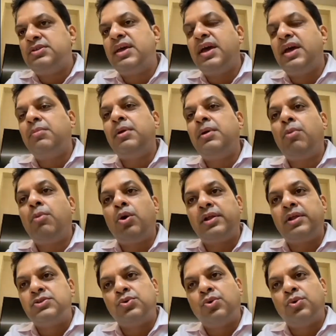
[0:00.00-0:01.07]
this can be bought
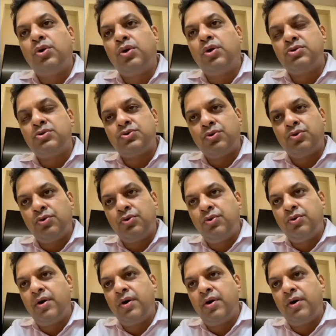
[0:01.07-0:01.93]
and sold also,